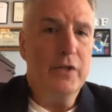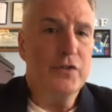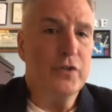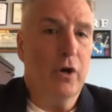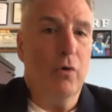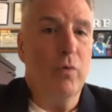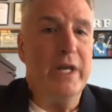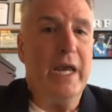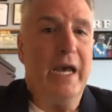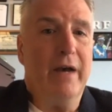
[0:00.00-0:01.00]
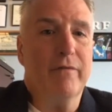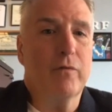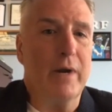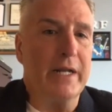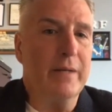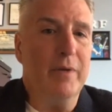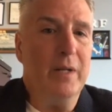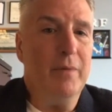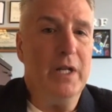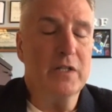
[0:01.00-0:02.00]
So we have grant
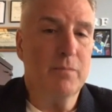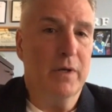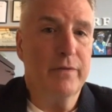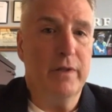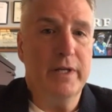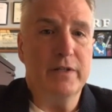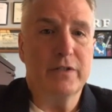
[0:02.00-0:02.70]
committee meetings monthly.